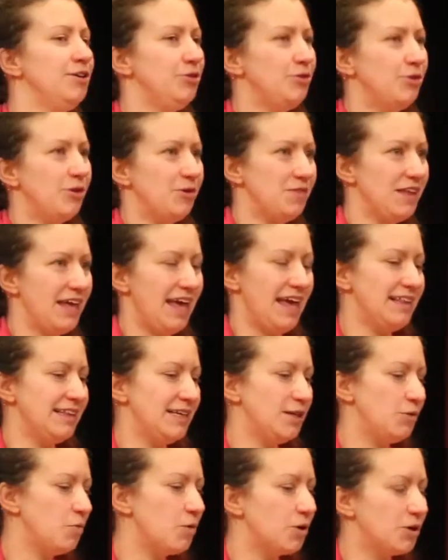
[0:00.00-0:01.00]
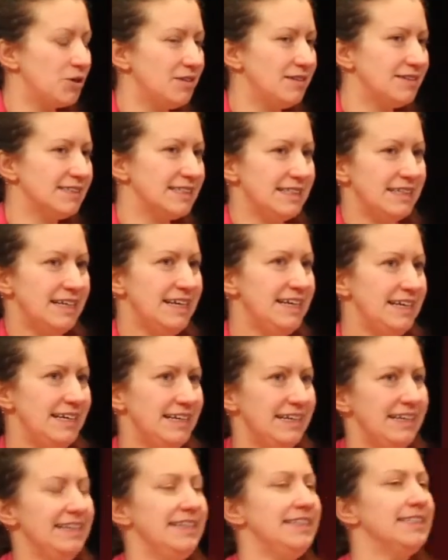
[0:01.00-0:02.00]
you know, the alien world and
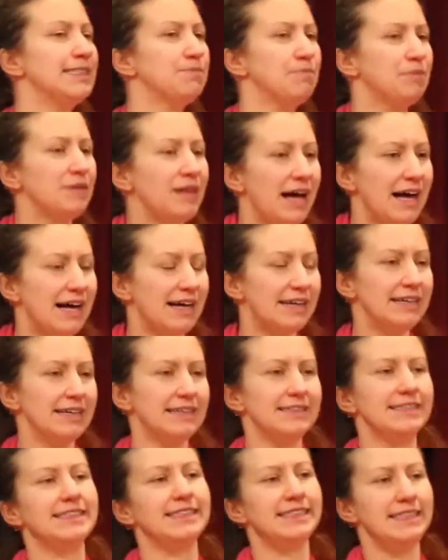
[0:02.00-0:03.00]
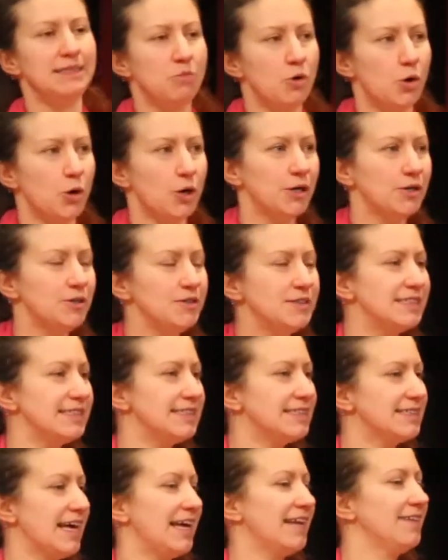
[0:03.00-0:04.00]
he eats blood and Seymour, who's
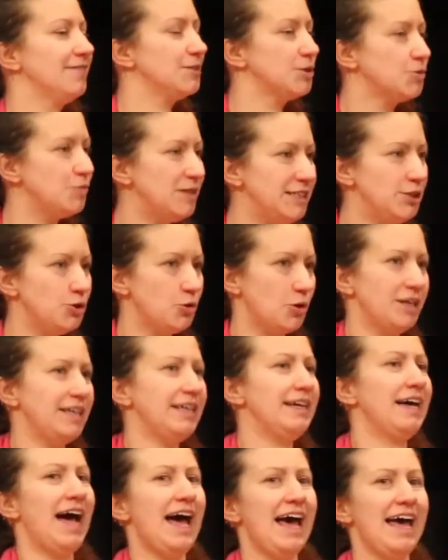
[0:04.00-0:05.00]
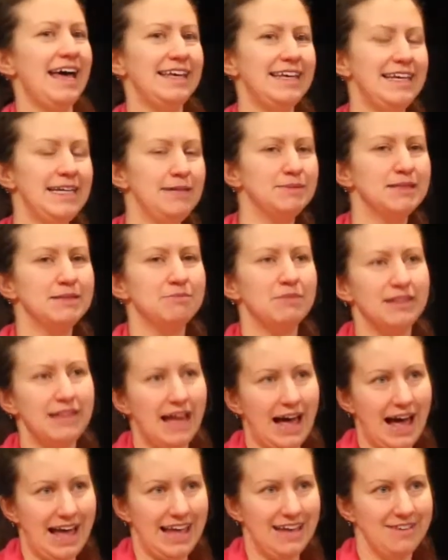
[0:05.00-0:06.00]
this kind of sweet dorky guy, keeps him
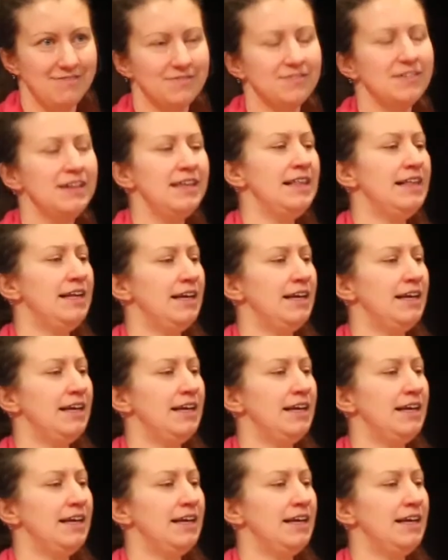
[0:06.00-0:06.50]
alive.